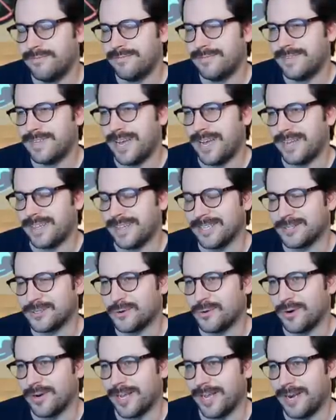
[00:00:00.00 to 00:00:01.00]
Dang, that
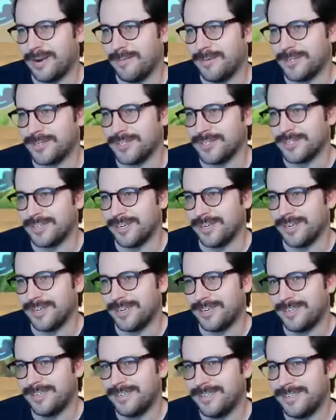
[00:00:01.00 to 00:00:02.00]
scoring animation's good.
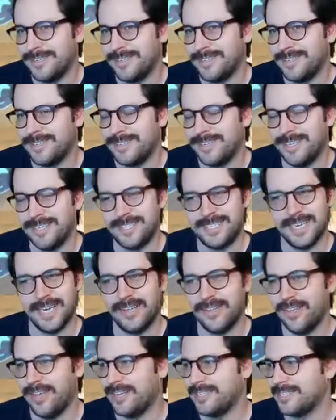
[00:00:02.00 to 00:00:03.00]

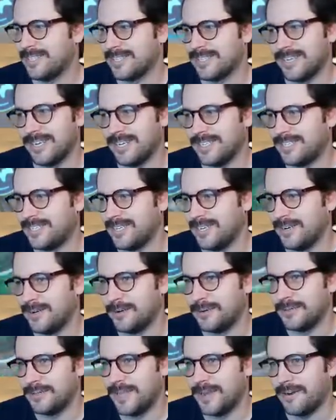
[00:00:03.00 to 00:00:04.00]
Inteleon's is good,
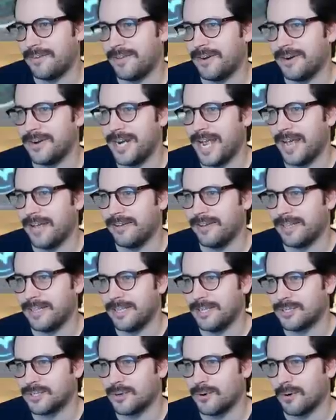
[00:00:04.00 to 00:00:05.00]
too. They're, they're nailing
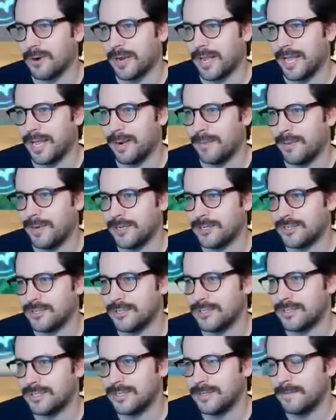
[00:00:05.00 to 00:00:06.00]
these scoring
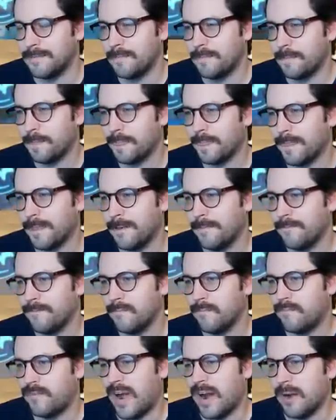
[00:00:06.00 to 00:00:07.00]
animations.
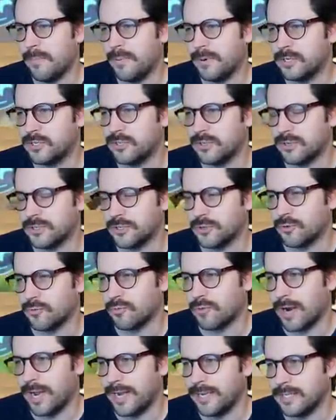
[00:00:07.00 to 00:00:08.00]
Fire Punch looks
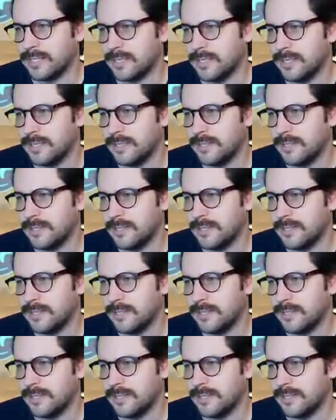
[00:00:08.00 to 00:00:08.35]
great.